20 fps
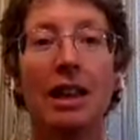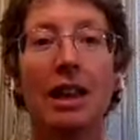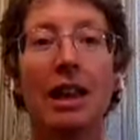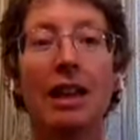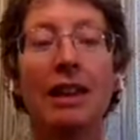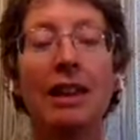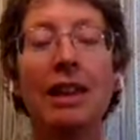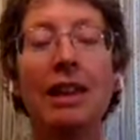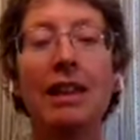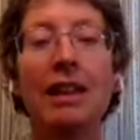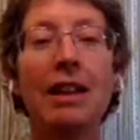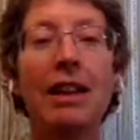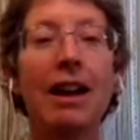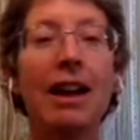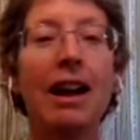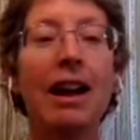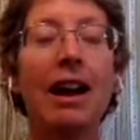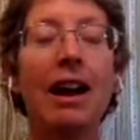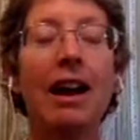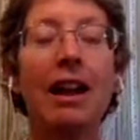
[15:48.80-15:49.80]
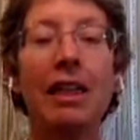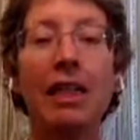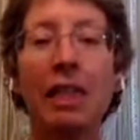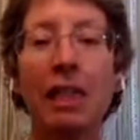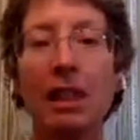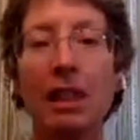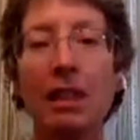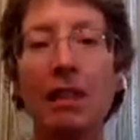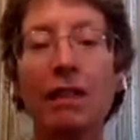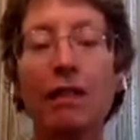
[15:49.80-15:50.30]
And then I
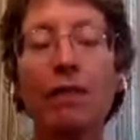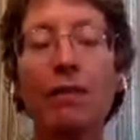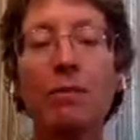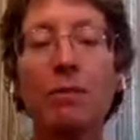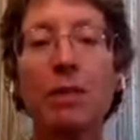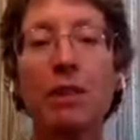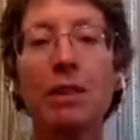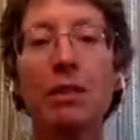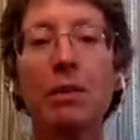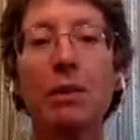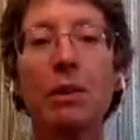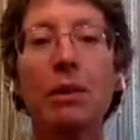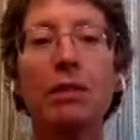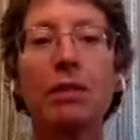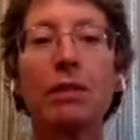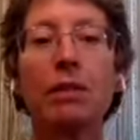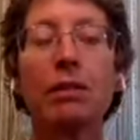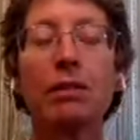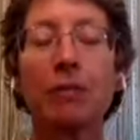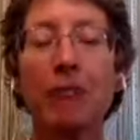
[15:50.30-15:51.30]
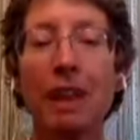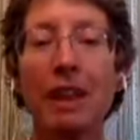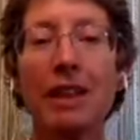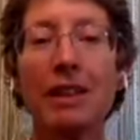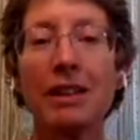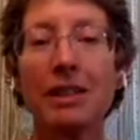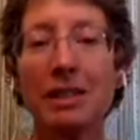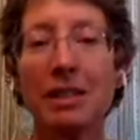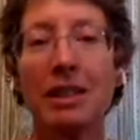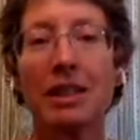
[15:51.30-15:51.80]
think for me, one of the
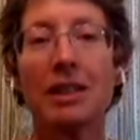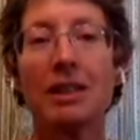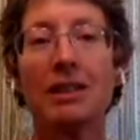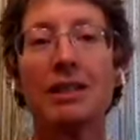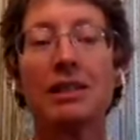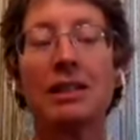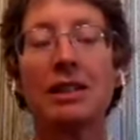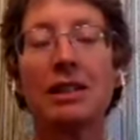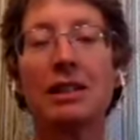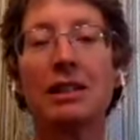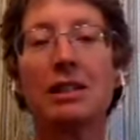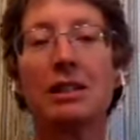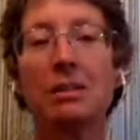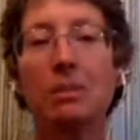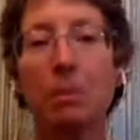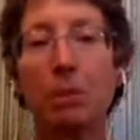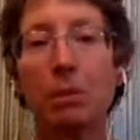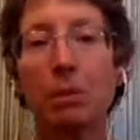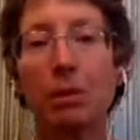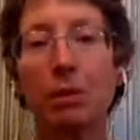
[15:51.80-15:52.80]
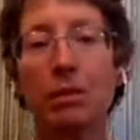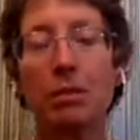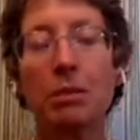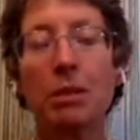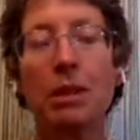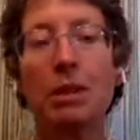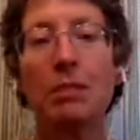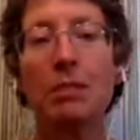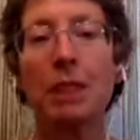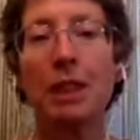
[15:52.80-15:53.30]
greatest things that has supported
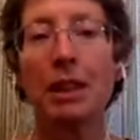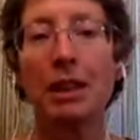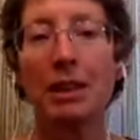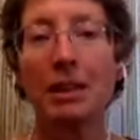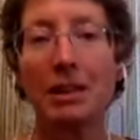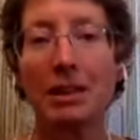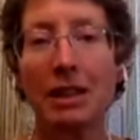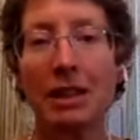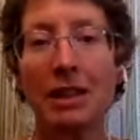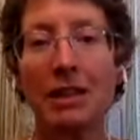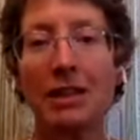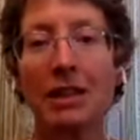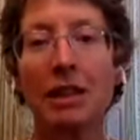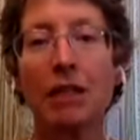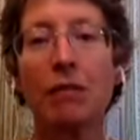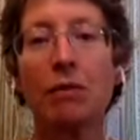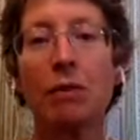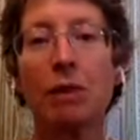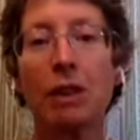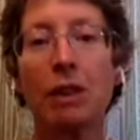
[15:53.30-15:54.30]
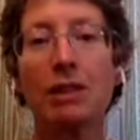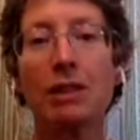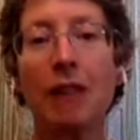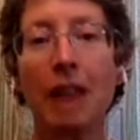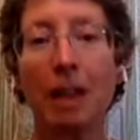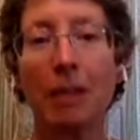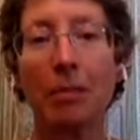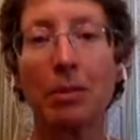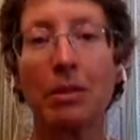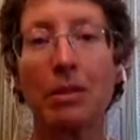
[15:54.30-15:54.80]
me in making sense out of what has
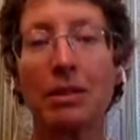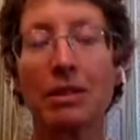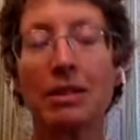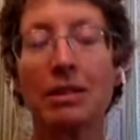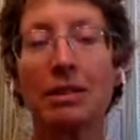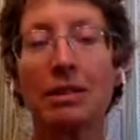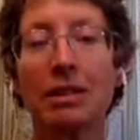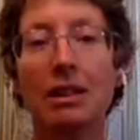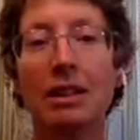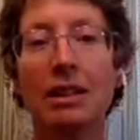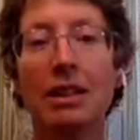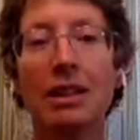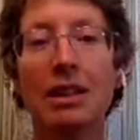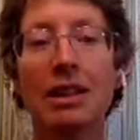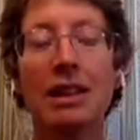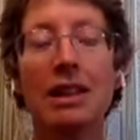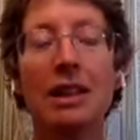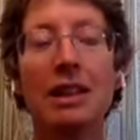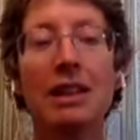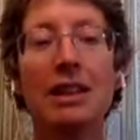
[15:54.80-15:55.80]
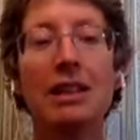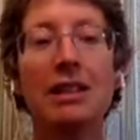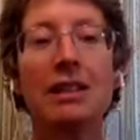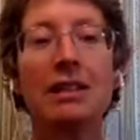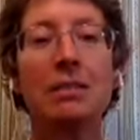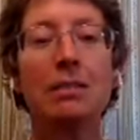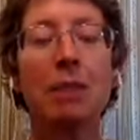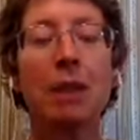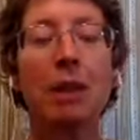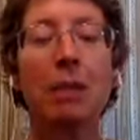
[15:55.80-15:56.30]
happened
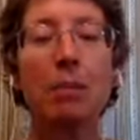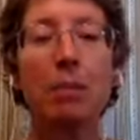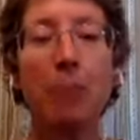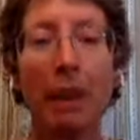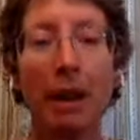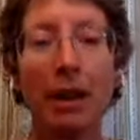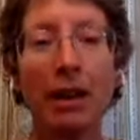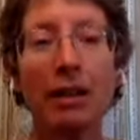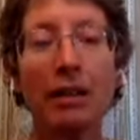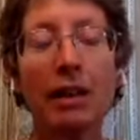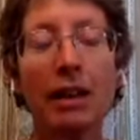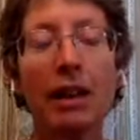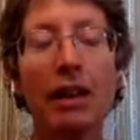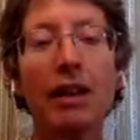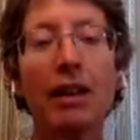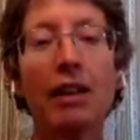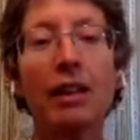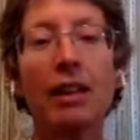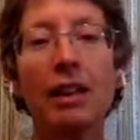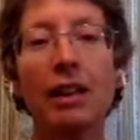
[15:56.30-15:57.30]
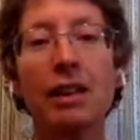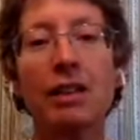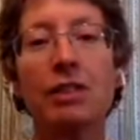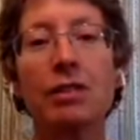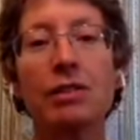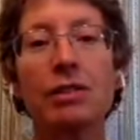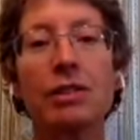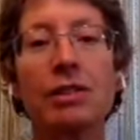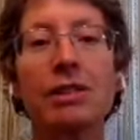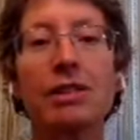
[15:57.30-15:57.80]
is my parallel
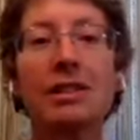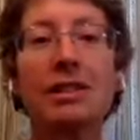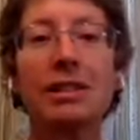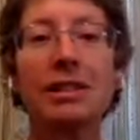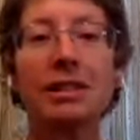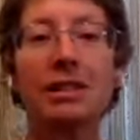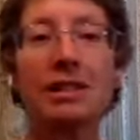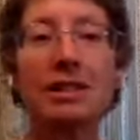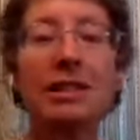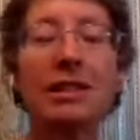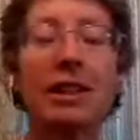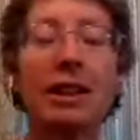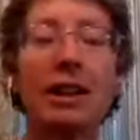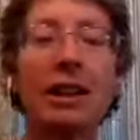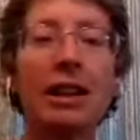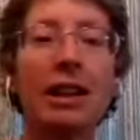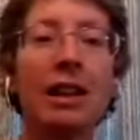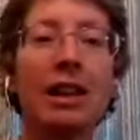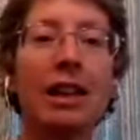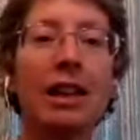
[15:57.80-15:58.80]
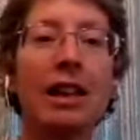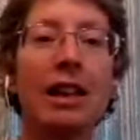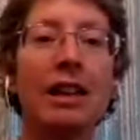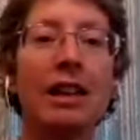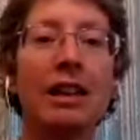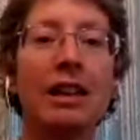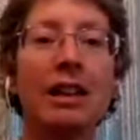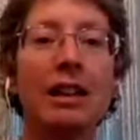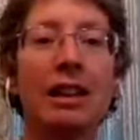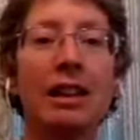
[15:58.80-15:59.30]
interest in study
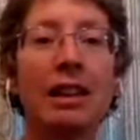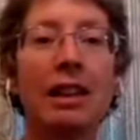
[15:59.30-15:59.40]
in